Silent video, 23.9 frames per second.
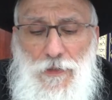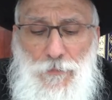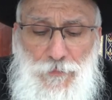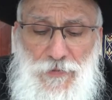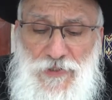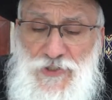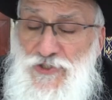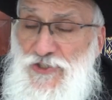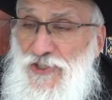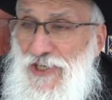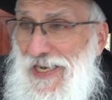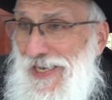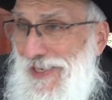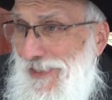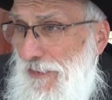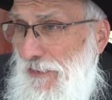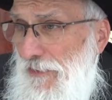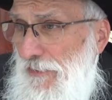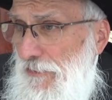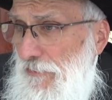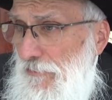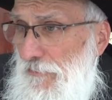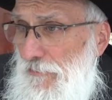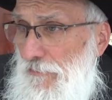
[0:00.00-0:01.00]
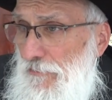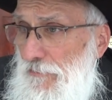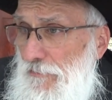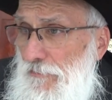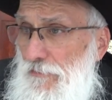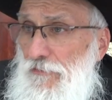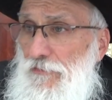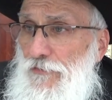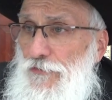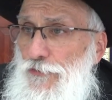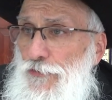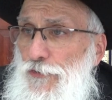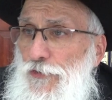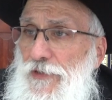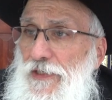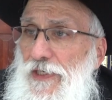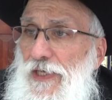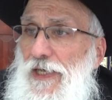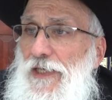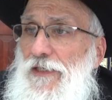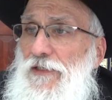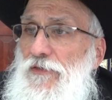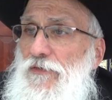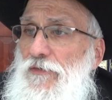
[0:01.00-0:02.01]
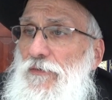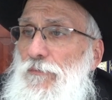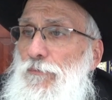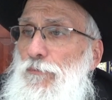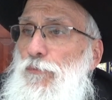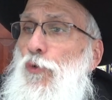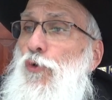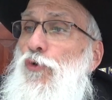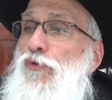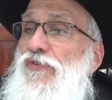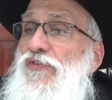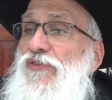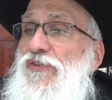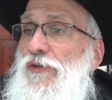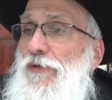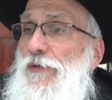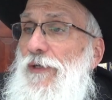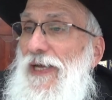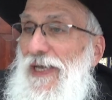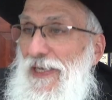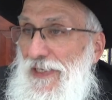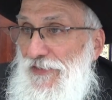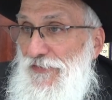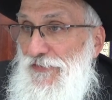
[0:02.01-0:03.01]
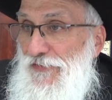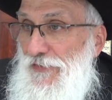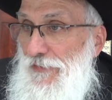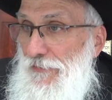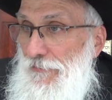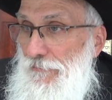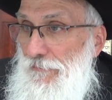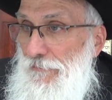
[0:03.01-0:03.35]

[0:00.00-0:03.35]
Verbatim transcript: But gel, you can't mousse your head.